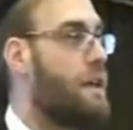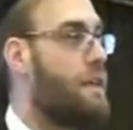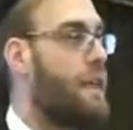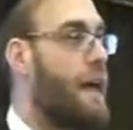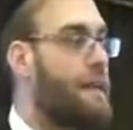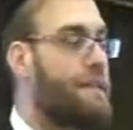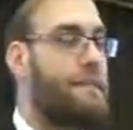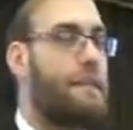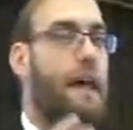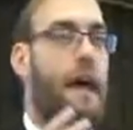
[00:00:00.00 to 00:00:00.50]

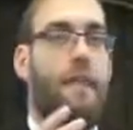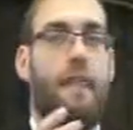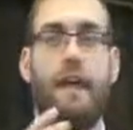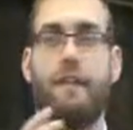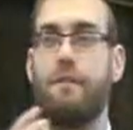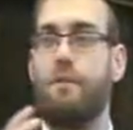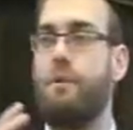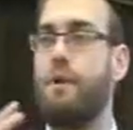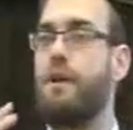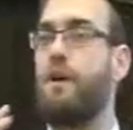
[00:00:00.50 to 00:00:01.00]
That's
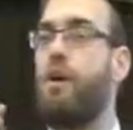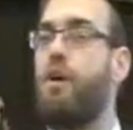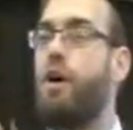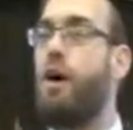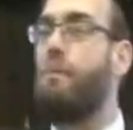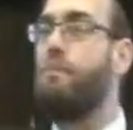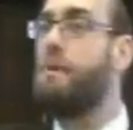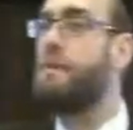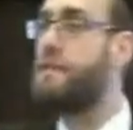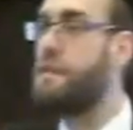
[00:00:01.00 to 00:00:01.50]
what we
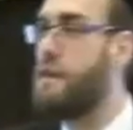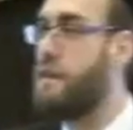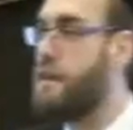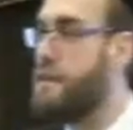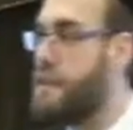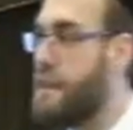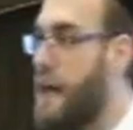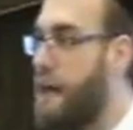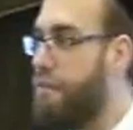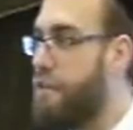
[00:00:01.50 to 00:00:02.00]
call
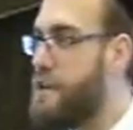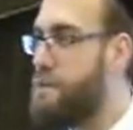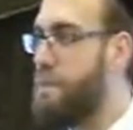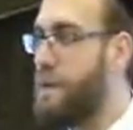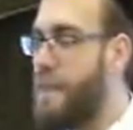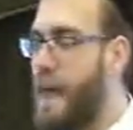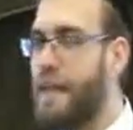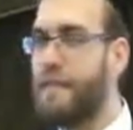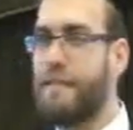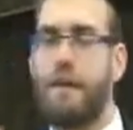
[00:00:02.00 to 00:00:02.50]
Mesiras Nefesh,
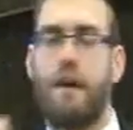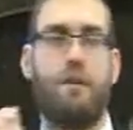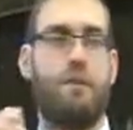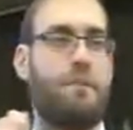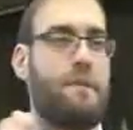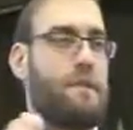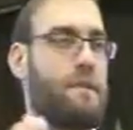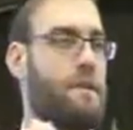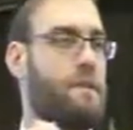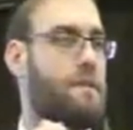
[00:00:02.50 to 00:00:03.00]
but that's not
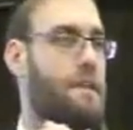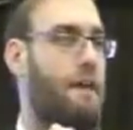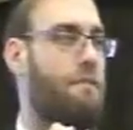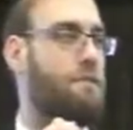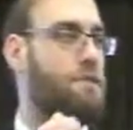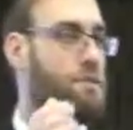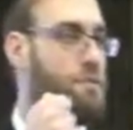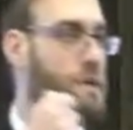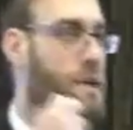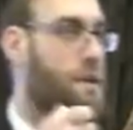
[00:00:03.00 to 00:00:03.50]
what Mesiras
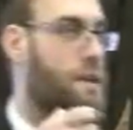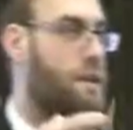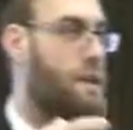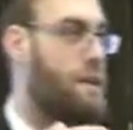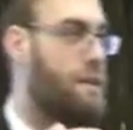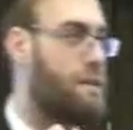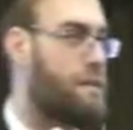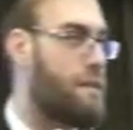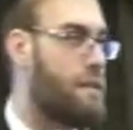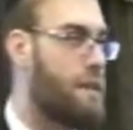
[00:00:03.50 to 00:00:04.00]
Nefesh really
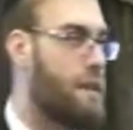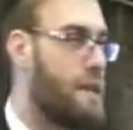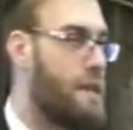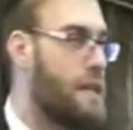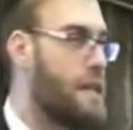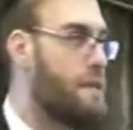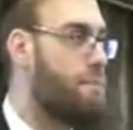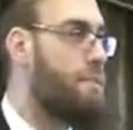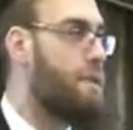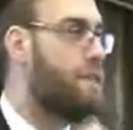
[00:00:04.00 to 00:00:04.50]
is.
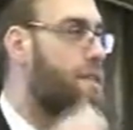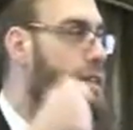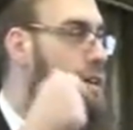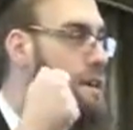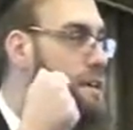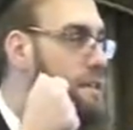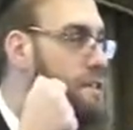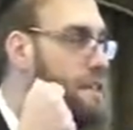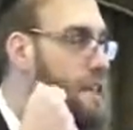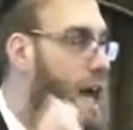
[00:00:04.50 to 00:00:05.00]

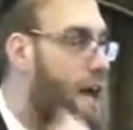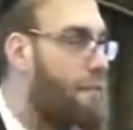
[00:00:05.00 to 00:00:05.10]
Mesiras